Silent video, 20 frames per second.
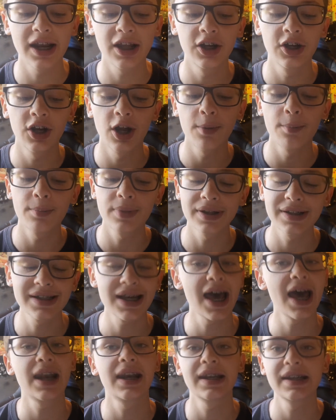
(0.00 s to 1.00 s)
and number
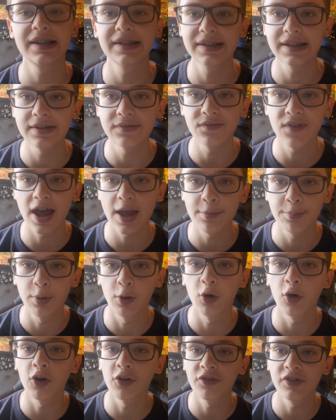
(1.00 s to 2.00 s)
10 is the
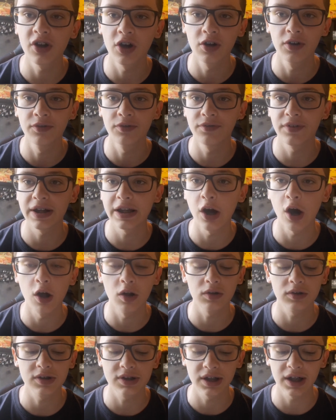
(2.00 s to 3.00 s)
Vaporeon V
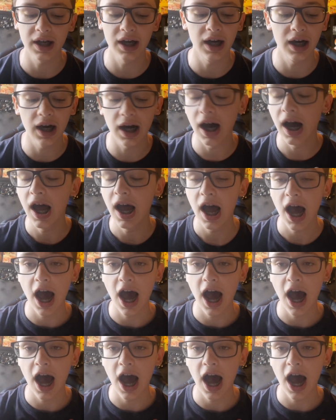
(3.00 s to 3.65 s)
alternate art.